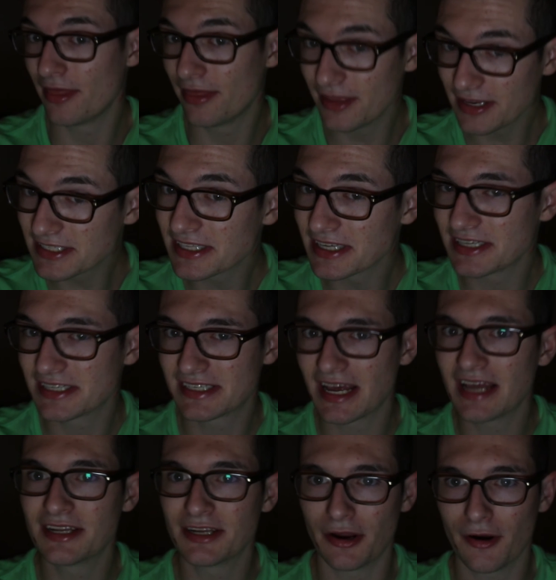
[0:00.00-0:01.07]
These things
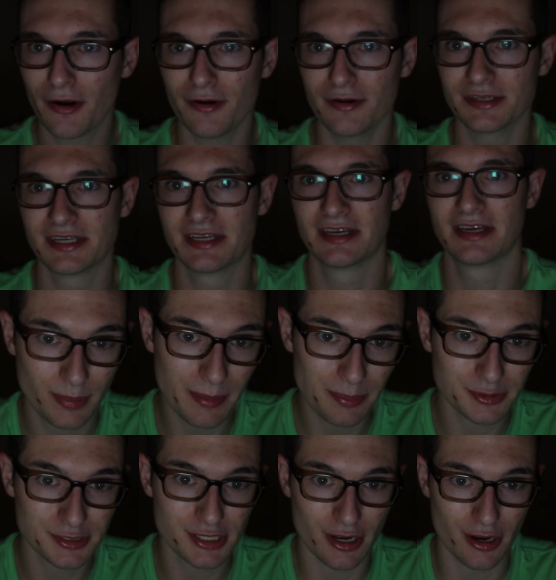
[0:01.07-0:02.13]
tend to hurt.
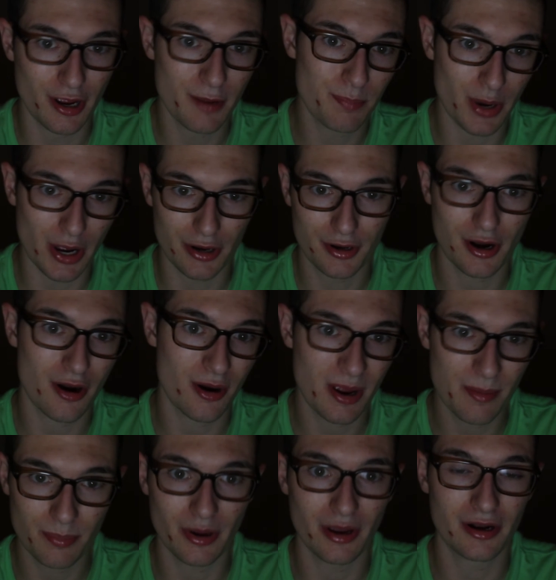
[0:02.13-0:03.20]
People say hit by a
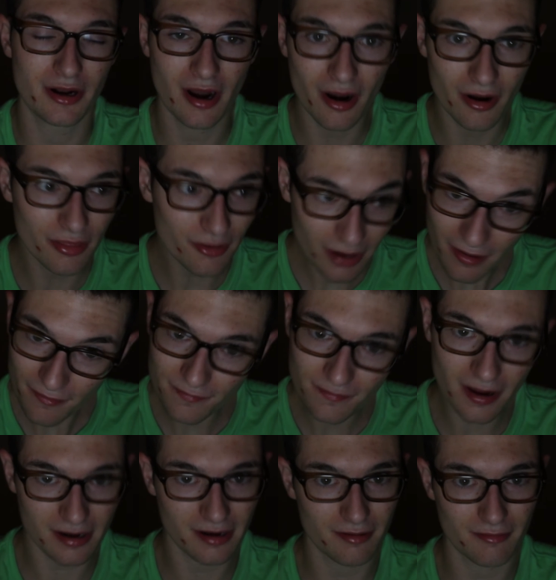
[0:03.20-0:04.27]
car. They're not
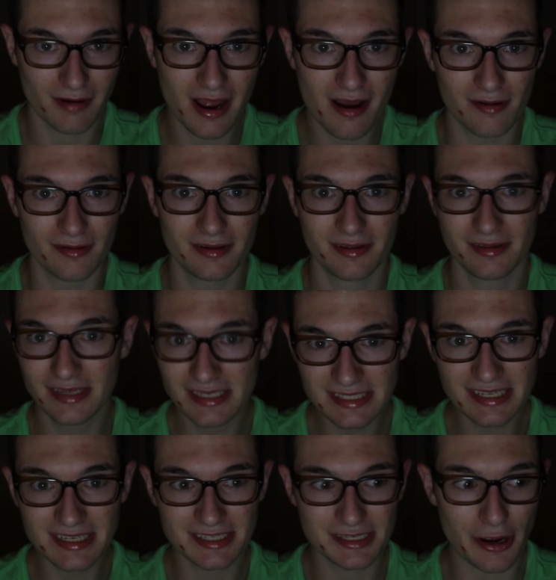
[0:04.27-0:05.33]
fucking around. These
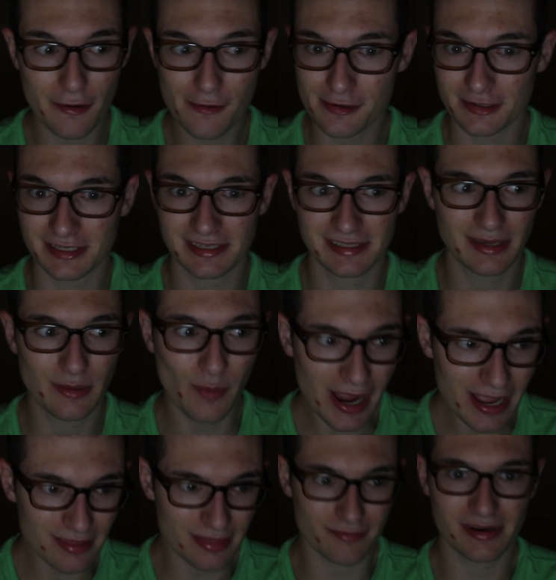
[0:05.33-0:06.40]
things hurt. They
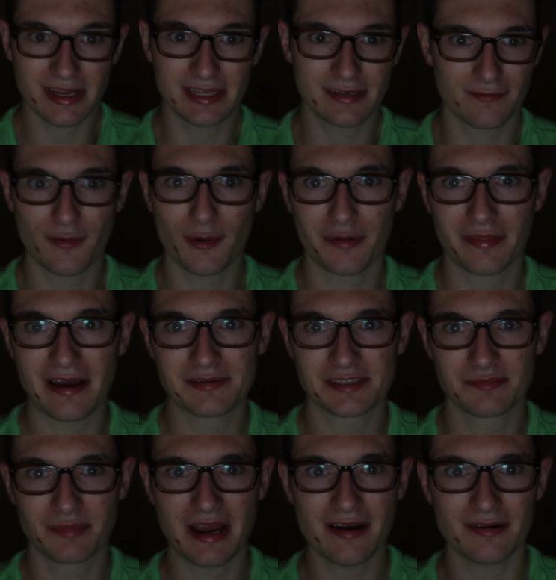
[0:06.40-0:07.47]
weigh 3,000 to
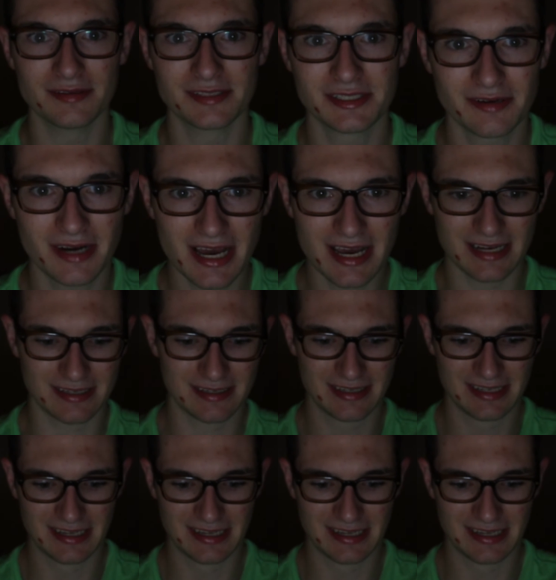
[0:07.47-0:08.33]
4,000 pounds. They're not.